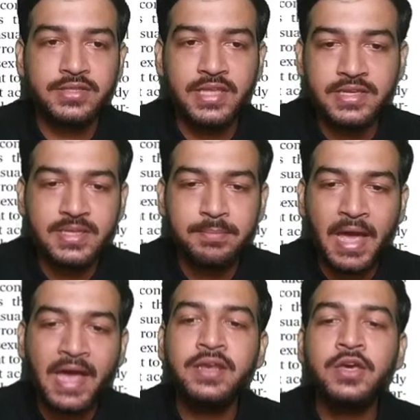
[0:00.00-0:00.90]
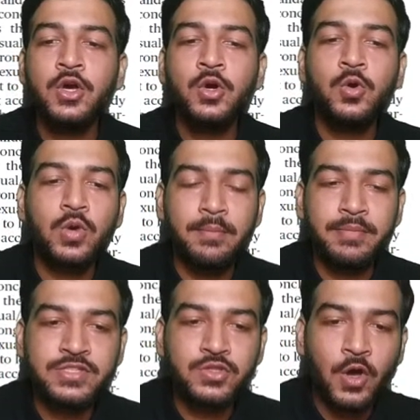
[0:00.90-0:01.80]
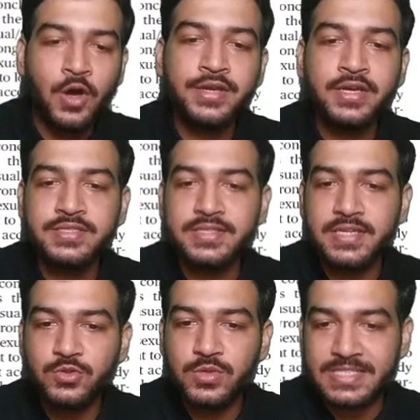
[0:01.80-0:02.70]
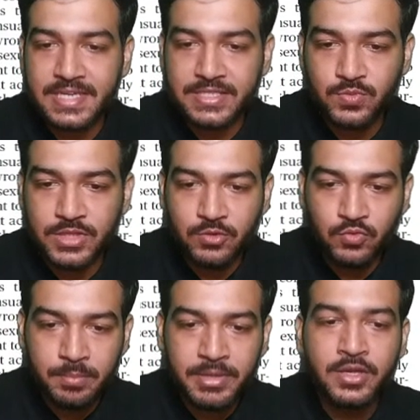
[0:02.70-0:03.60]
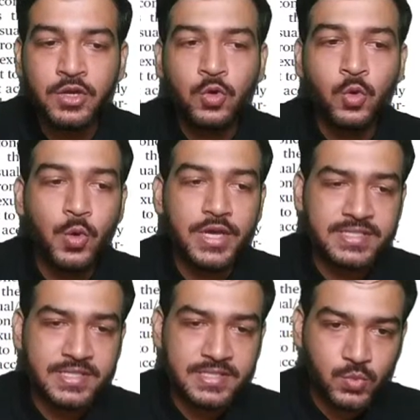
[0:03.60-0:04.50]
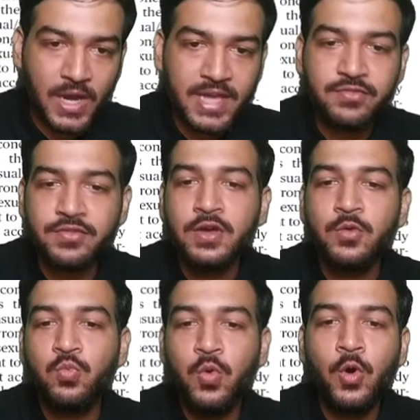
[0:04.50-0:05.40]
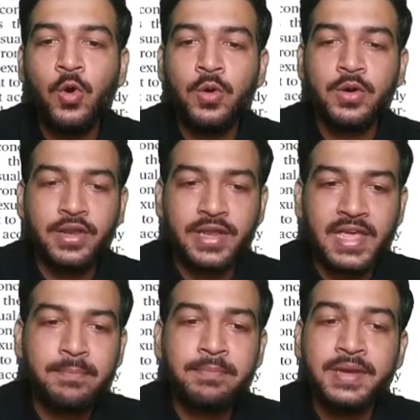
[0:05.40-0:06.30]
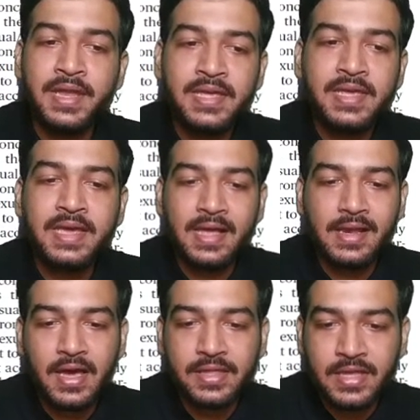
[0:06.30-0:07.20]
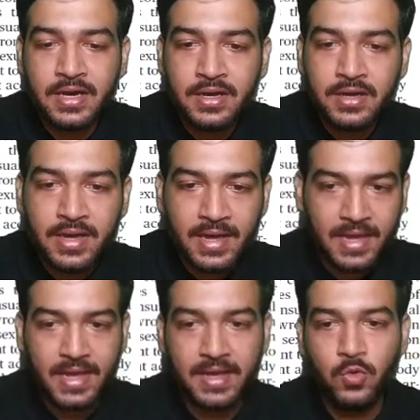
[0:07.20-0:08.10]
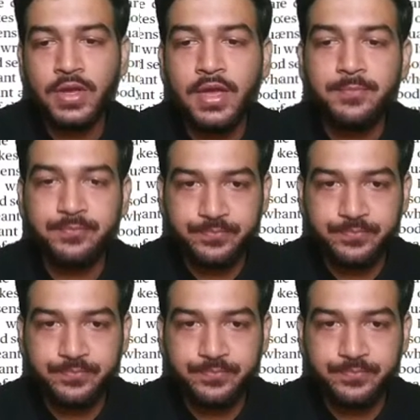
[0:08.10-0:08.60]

there is a man who commits non-consensual sex with a woman who is his wife, wo rape nahi kehlata hai. Okay.